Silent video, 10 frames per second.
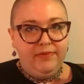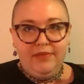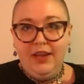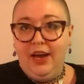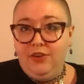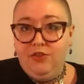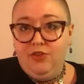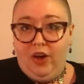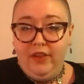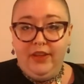I just
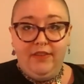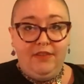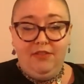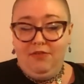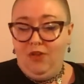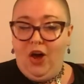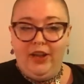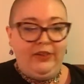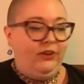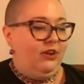saw this and thought
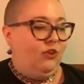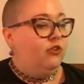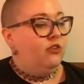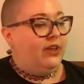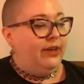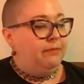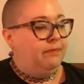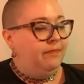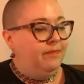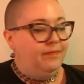it looked interesting.
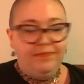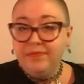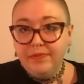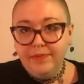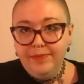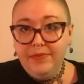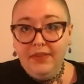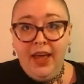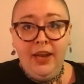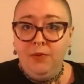
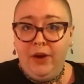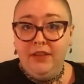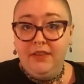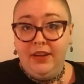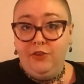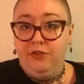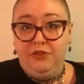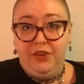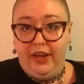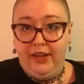And it was
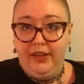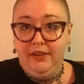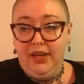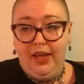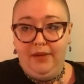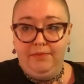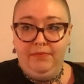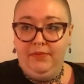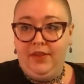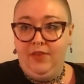interesting.
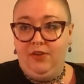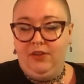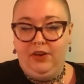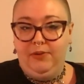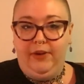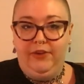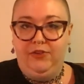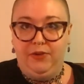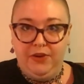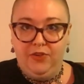These are literary
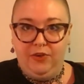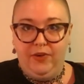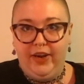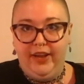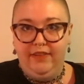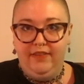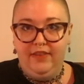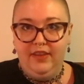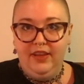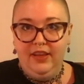short stories.